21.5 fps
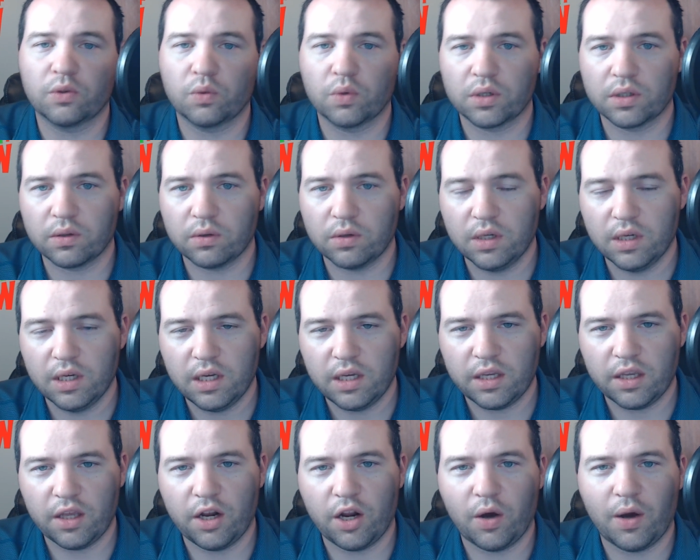We're
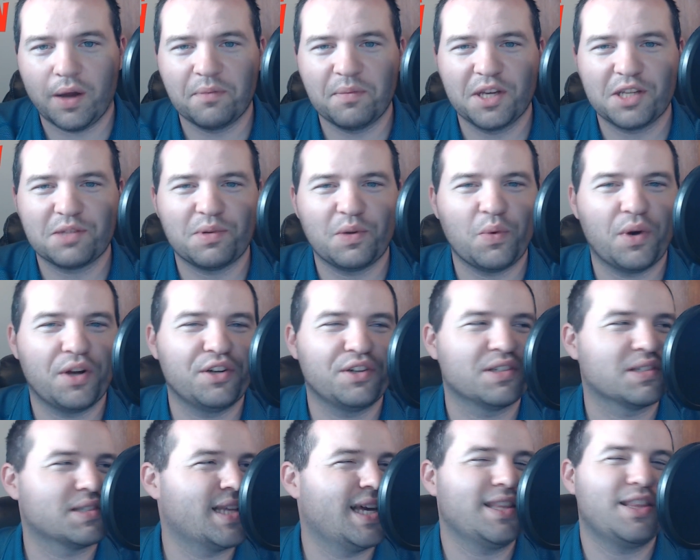you know, it makes me wonder,
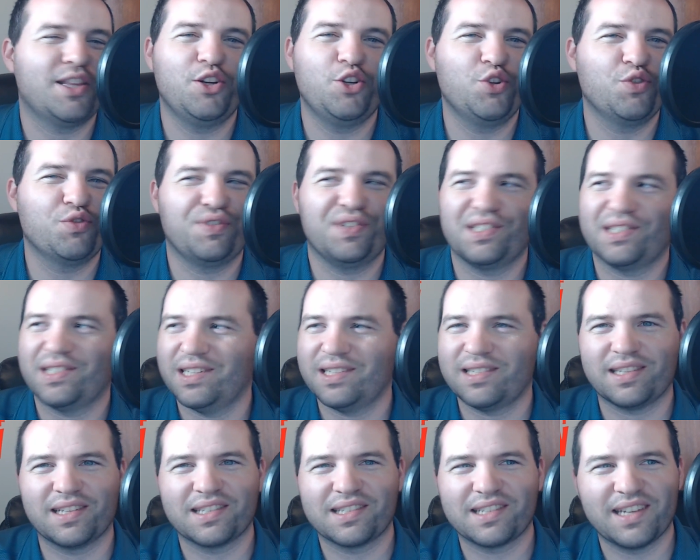is that the new
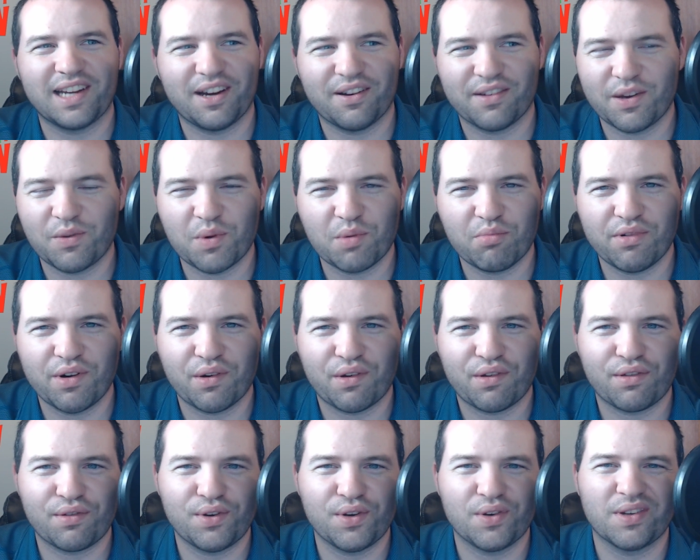resistance now that we broke
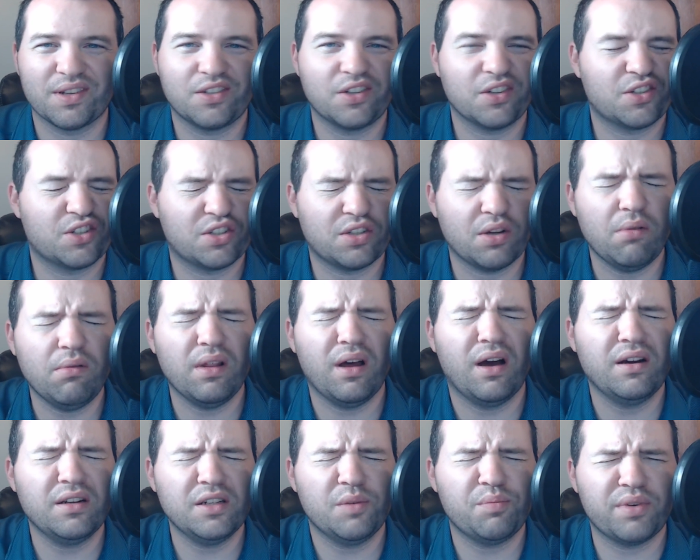through? It took so
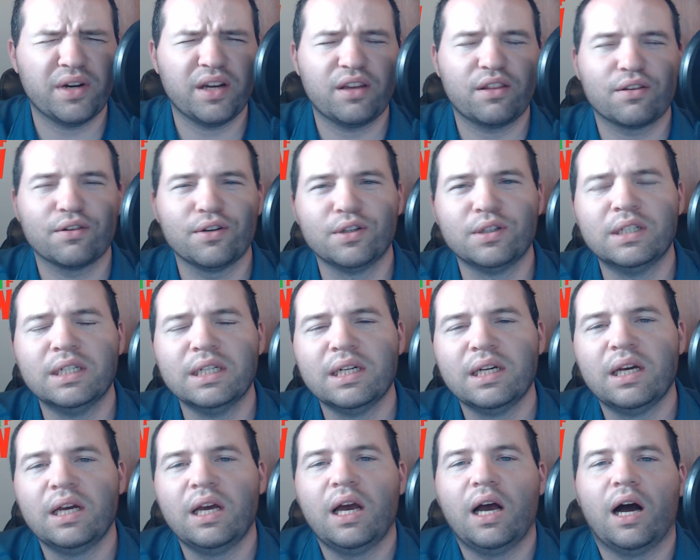long to break through,
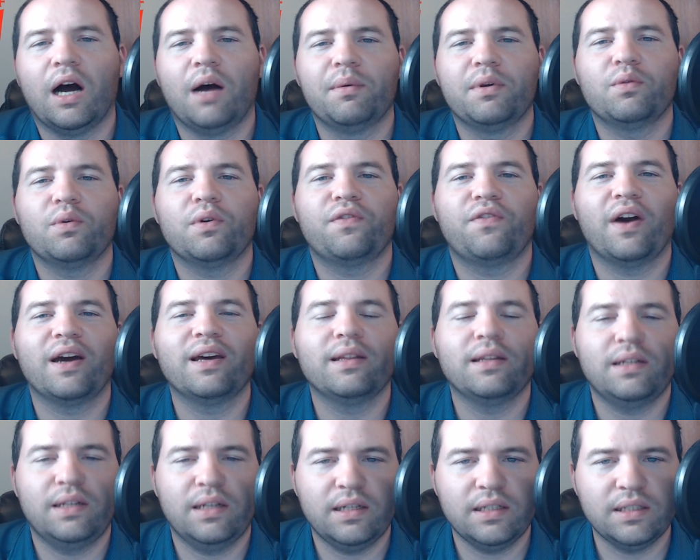um, and we finally
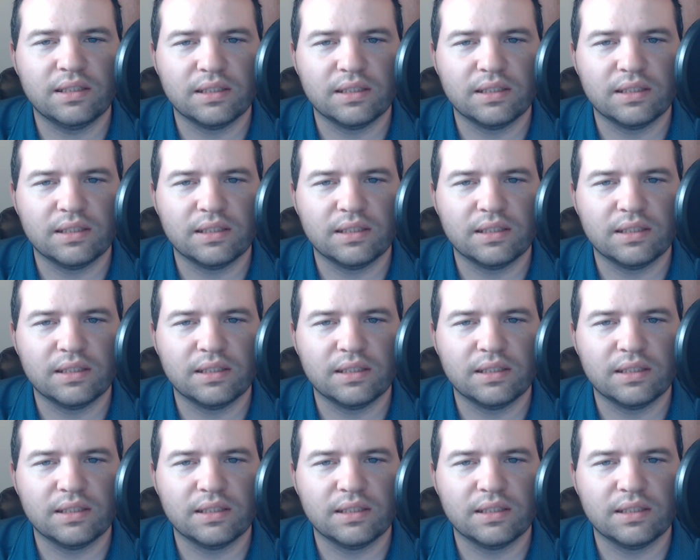did it.